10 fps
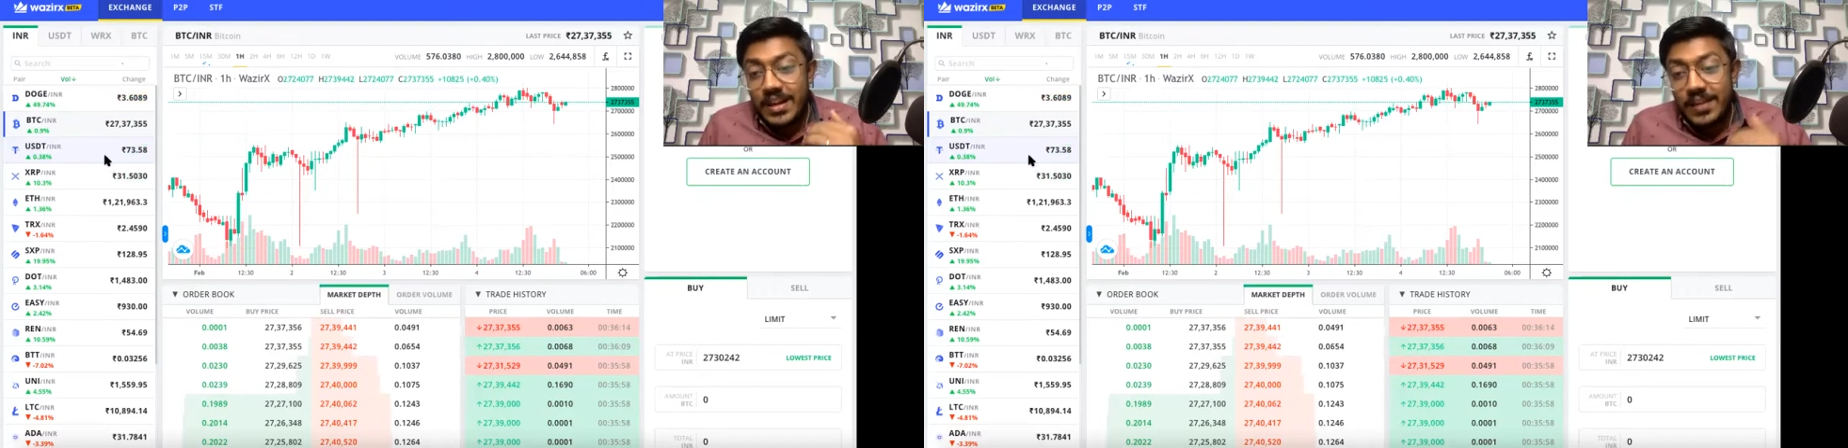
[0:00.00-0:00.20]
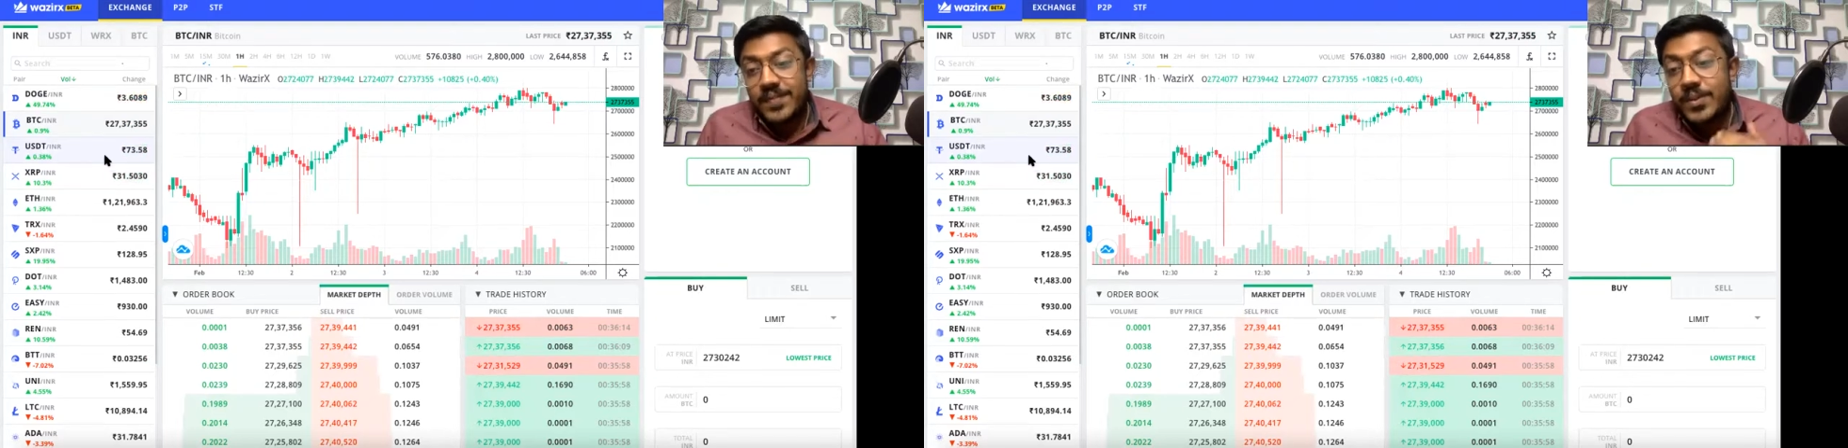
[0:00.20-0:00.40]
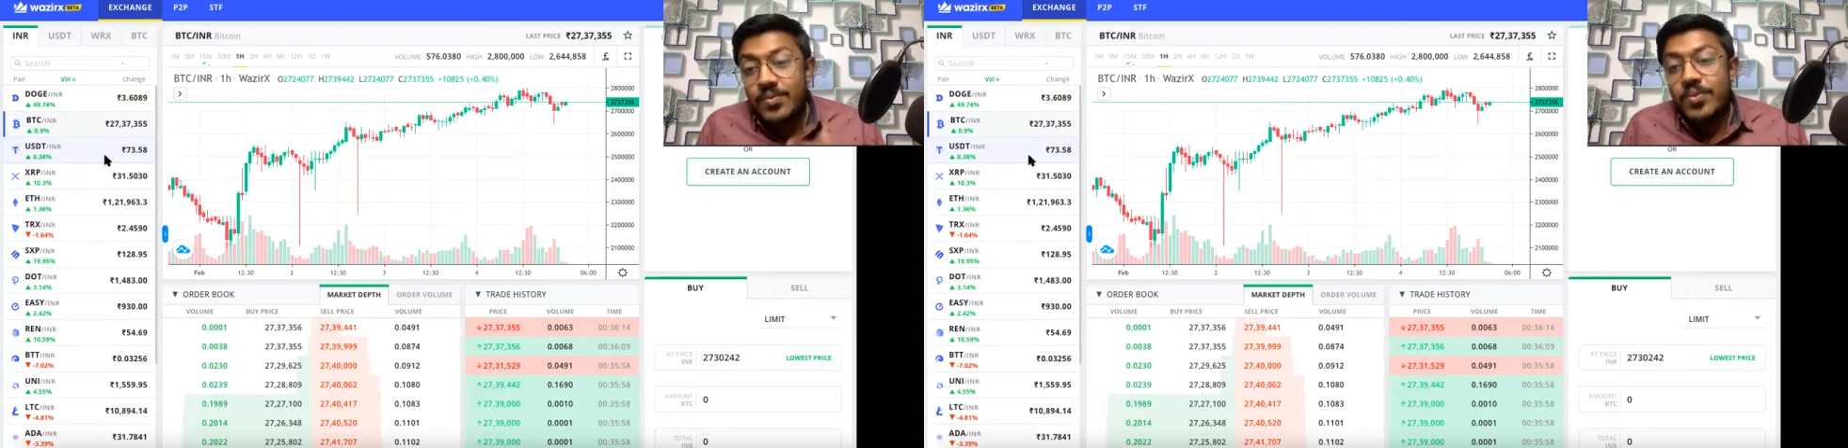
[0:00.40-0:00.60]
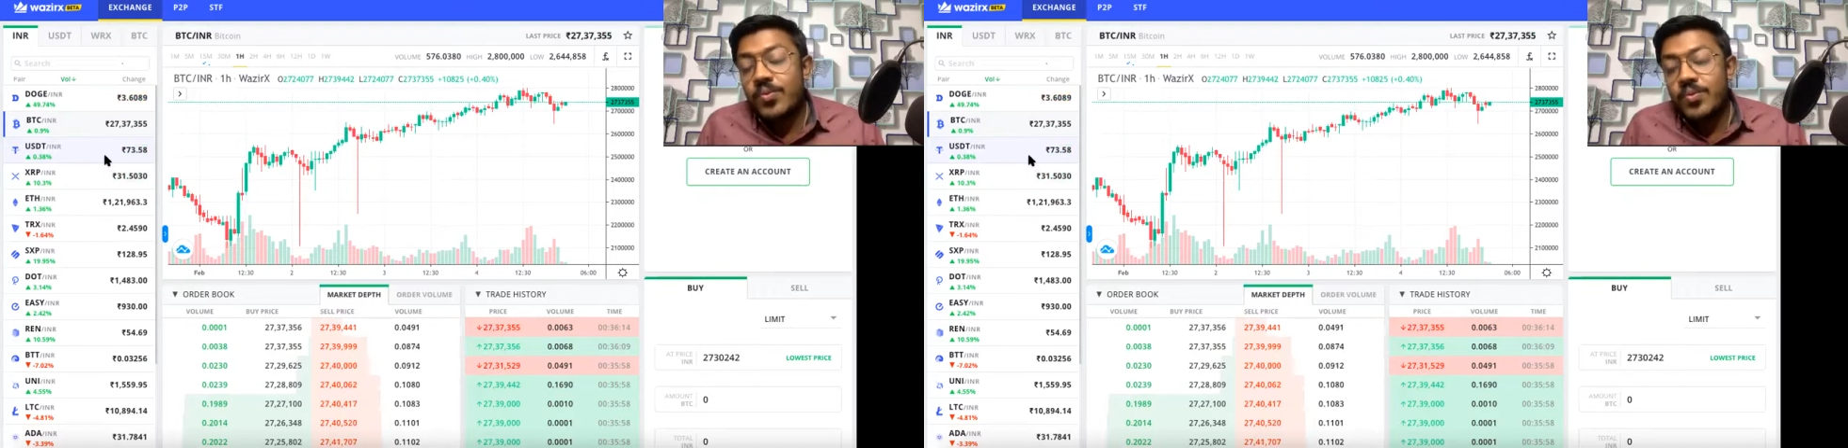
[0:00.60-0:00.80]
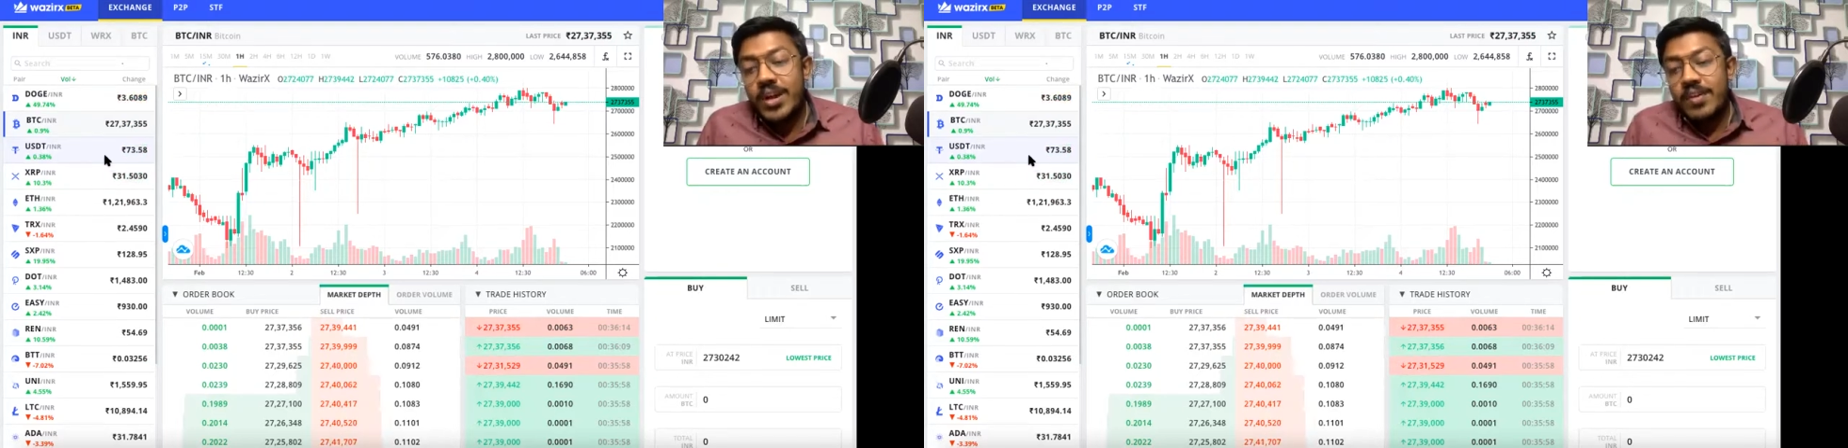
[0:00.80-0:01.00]
If you
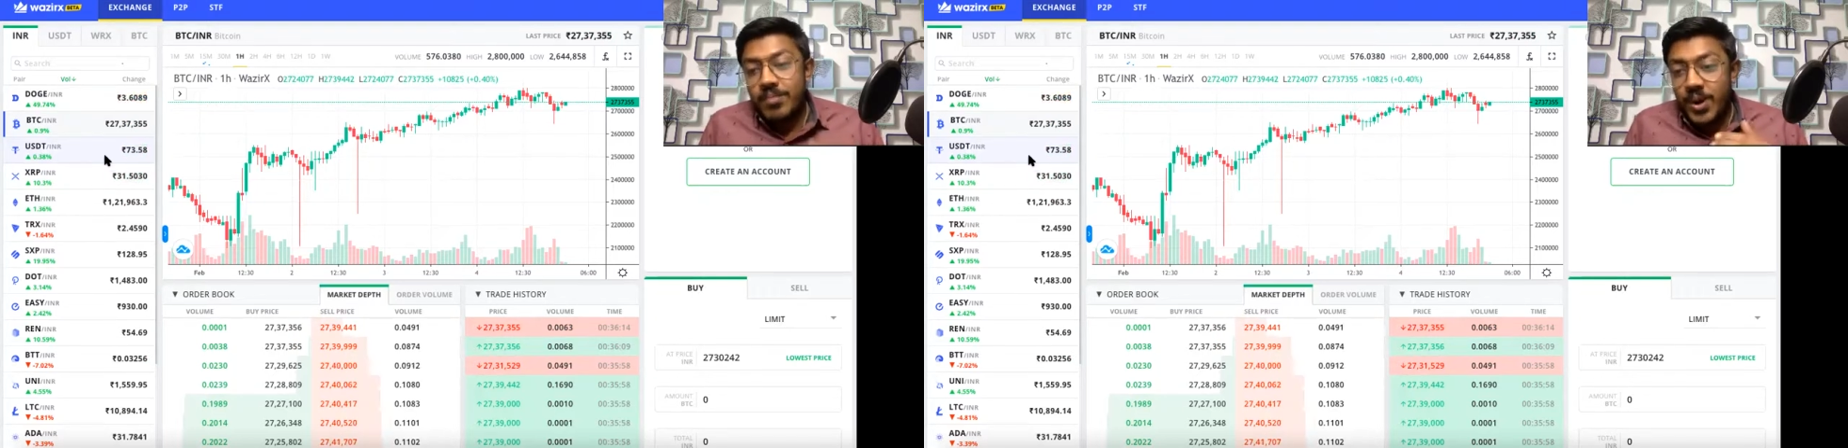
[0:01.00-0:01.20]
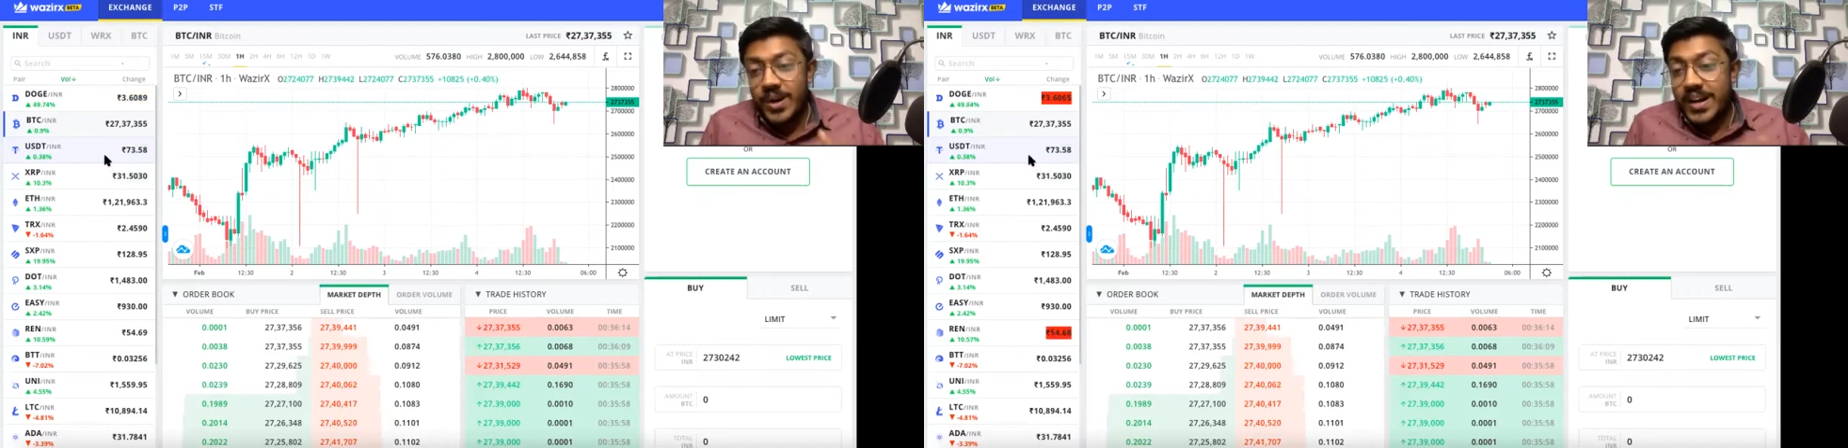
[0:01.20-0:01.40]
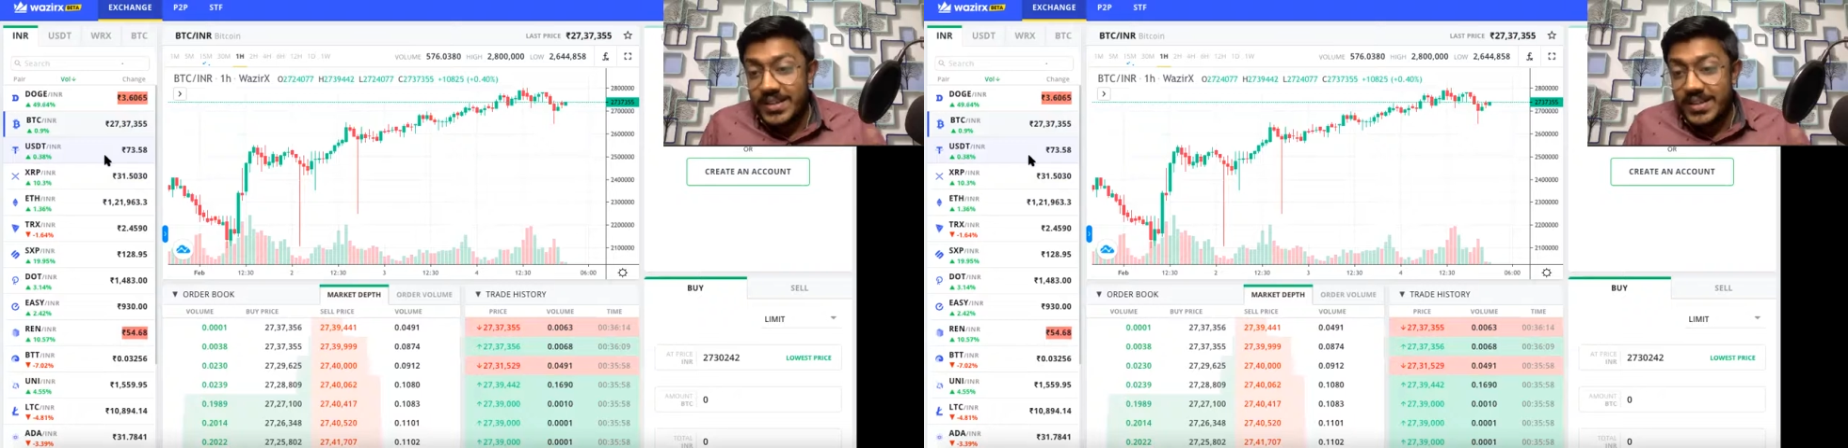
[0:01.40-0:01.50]
would have bought it